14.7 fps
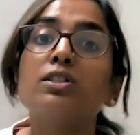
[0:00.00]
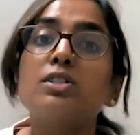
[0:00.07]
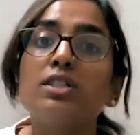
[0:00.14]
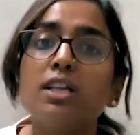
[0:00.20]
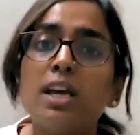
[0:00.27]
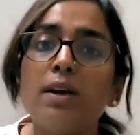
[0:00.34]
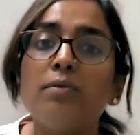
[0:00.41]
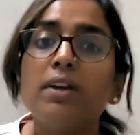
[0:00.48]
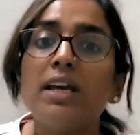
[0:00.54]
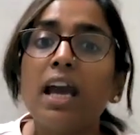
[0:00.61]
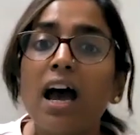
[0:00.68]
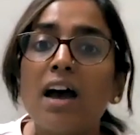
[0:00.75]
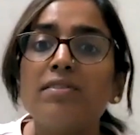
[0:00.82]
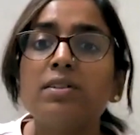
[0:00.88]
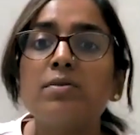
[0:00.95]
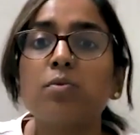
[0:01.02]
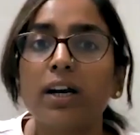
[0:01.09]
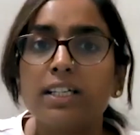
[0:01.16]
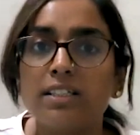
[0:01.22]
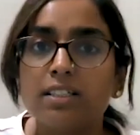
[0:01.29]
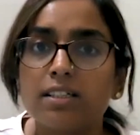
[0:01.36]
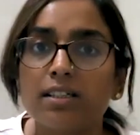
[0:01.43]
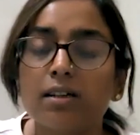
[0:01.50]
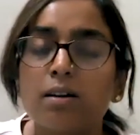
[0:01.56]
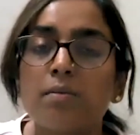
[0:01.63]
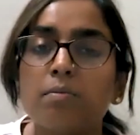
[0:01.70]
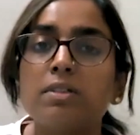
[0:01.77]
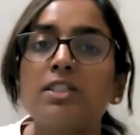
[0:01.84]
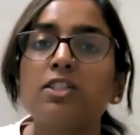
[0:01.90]
today we have invited
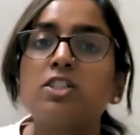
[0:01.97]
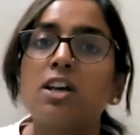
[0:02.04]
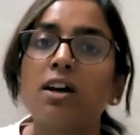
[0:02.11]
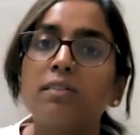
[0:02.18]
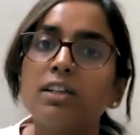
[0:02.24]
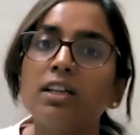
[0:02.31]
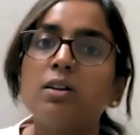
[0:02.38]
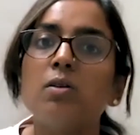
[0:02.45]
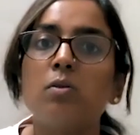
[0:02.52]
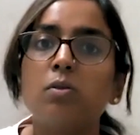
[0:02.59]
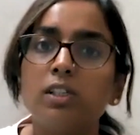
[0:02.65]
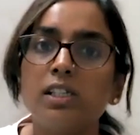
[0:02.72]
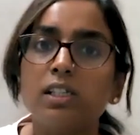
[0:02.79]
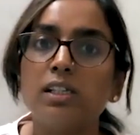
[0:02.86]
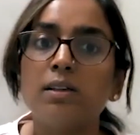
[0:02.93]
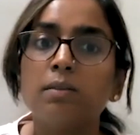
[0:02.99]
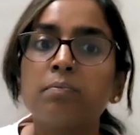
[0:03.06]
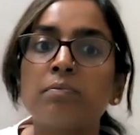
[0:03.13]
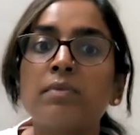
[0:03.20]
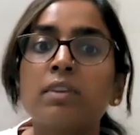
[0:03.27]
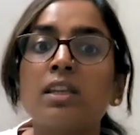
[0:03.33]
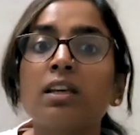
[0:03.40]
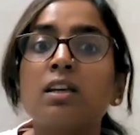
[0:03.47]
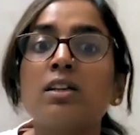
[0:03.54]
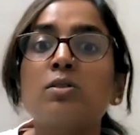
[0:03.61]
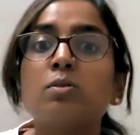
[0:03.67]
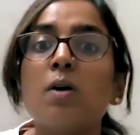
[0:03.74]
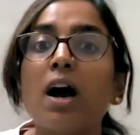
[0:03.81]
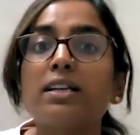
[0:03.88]
Ms. Chhavi Kohli
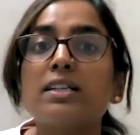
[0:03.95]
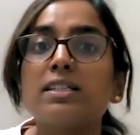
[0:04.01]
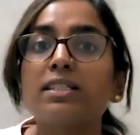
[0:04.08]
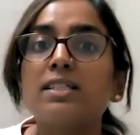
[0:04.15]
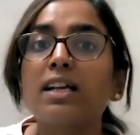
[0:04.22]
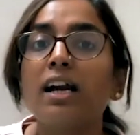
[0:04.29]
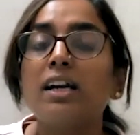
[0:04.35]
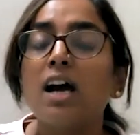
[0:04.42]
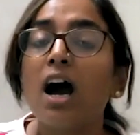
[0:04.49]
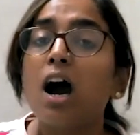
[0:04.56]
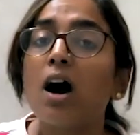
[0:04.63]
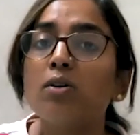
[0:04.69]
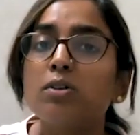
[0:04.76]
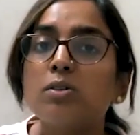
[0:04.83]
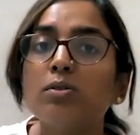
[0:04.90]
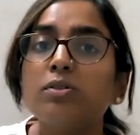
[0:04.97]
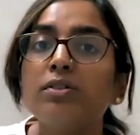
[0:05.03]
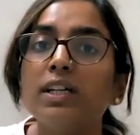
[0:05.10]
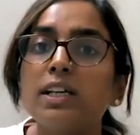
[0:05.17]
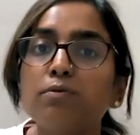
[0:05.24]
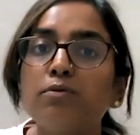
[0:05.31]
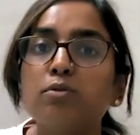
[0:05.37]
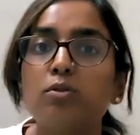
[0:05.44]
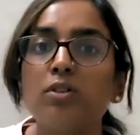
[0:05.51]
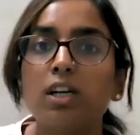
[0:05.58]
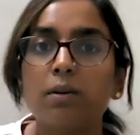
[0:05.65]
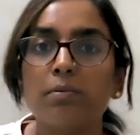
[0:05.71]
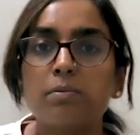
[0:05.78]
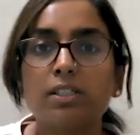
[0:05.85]
to understand how to read food
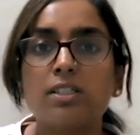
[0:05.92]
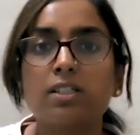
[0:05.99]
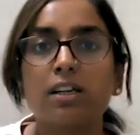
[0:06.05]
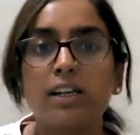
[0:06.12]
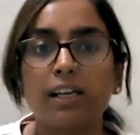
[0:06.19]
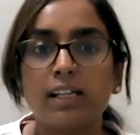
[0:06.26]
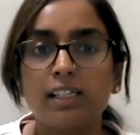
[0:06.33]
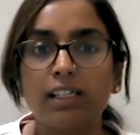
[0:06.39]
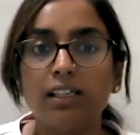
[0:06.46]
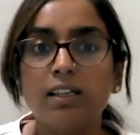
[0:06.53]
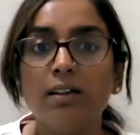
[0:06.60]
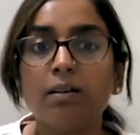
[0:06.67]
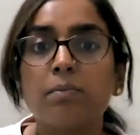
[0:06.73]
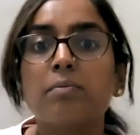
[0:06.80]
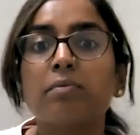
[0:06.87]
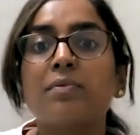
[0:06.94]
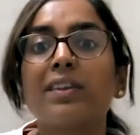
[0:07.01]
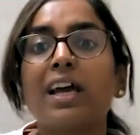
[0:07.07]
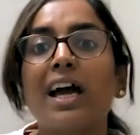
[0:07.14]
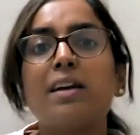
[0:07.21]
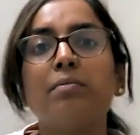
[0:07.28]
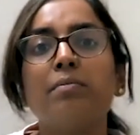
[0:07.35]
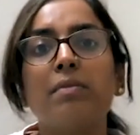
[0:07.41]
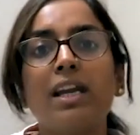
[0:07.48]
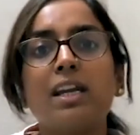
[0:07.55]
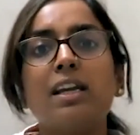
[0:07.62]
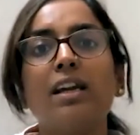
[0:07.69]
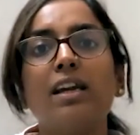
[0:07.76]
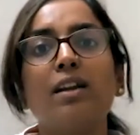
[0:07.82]
labels correctly and
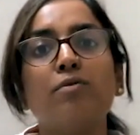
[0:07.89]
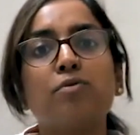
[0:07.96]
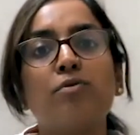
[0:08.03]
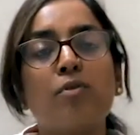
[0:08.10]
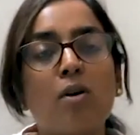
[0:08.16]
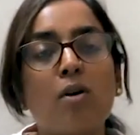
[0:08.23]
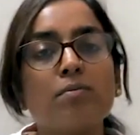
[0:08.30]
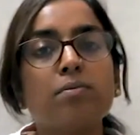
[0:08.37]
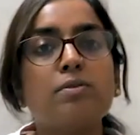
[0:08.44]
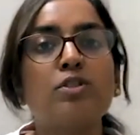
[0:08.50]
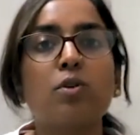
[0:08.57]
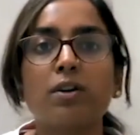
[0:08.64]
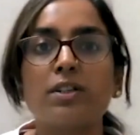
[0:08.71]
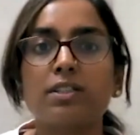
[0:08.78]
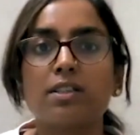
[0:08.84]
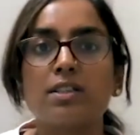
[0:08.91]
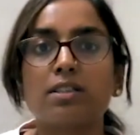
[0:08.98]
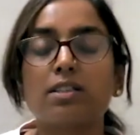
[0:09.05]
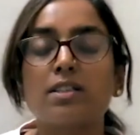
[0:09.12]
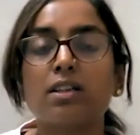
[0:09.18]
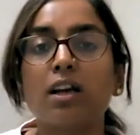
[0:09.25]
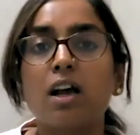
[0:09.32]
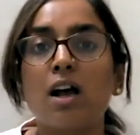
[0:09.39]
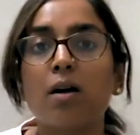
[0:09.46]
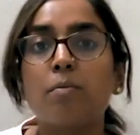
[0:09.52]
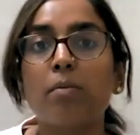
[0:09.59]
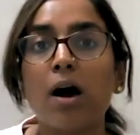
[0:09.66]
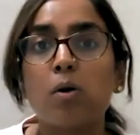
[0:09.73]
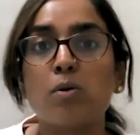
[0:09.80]
make informed choices
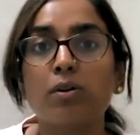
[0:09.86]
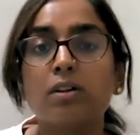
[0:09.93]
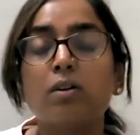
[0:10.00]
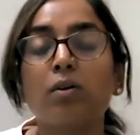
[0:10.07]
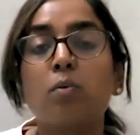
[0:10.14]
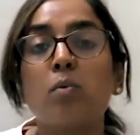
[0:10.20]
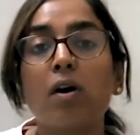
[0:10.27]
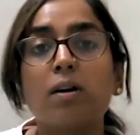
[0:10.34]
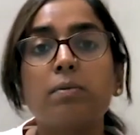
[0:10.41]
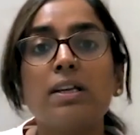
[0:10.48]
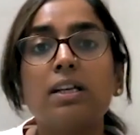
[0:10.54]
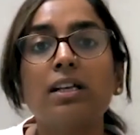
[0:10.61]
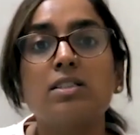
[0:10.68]
about what we